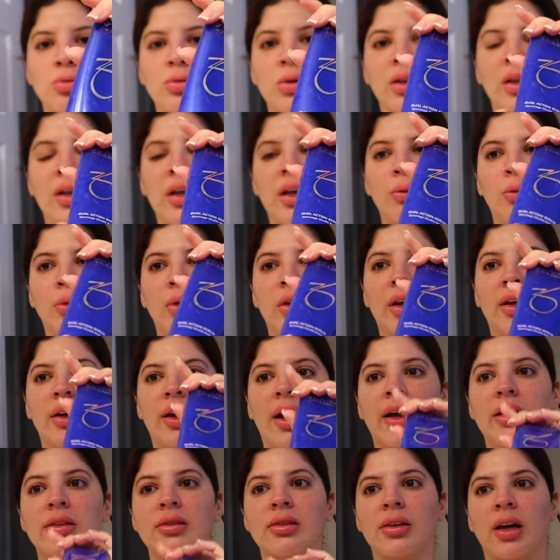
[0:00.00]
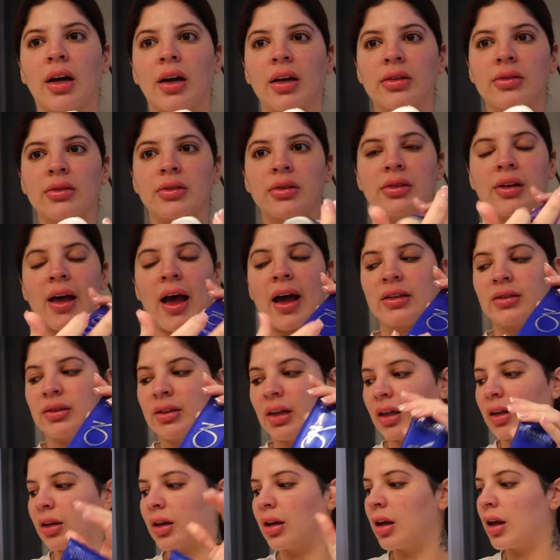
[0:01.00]
really, really nice, guys. It has
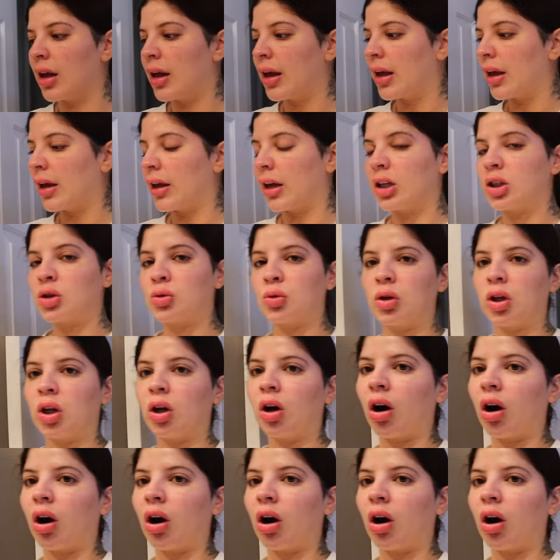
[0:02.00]
like, it's really